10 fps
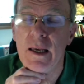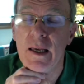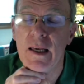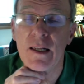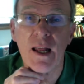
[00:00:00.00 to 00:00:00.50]

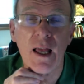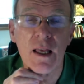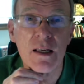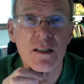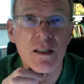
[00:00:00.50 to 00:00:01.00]
it
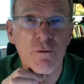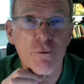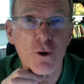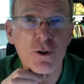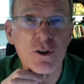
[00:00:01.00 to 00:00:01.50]
is the
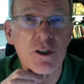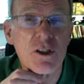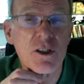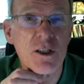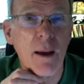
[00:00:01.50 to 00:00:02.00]
first
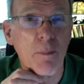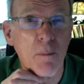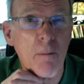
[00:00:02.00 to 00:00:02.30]
step.